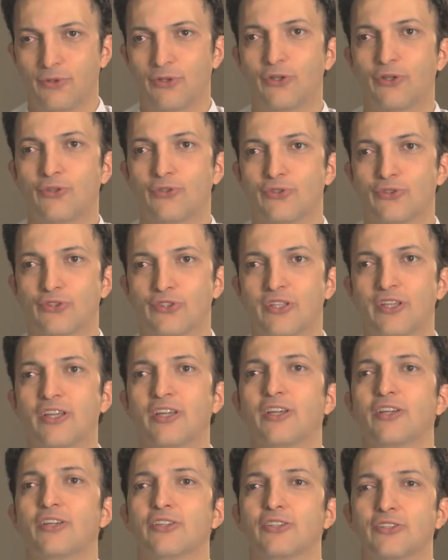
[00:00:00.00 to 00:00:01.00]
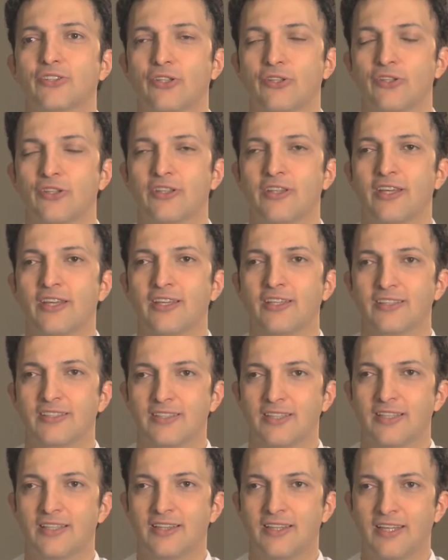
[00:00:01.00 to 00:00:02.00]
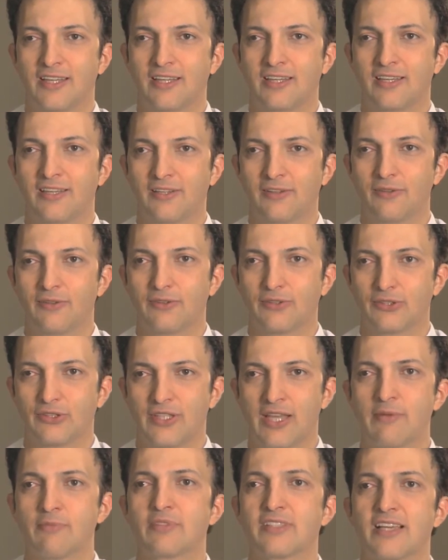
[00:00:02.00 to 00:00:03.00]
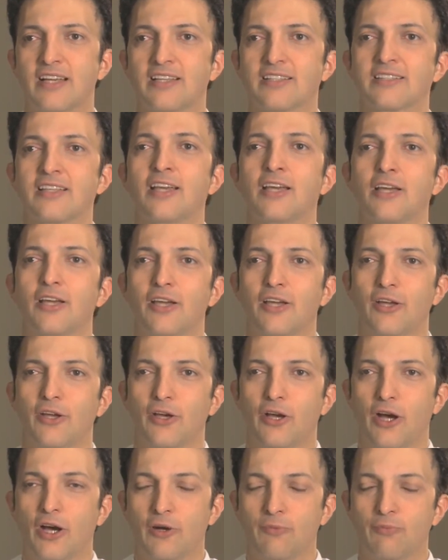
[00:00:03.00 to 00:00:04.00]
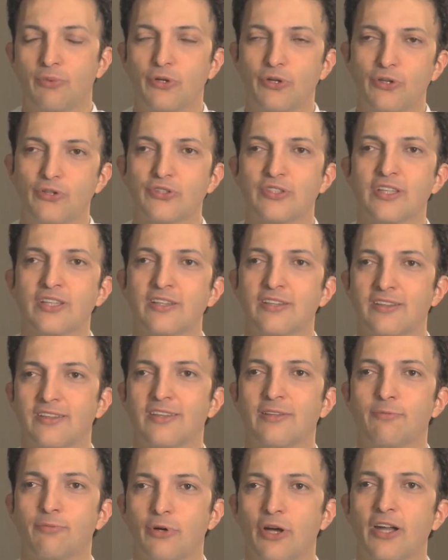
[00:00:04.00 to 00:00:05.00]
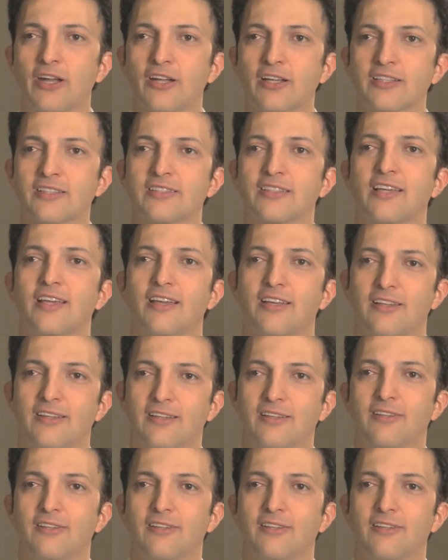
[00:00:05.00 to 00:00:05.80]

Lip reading: produced. So the stem cells are producing the products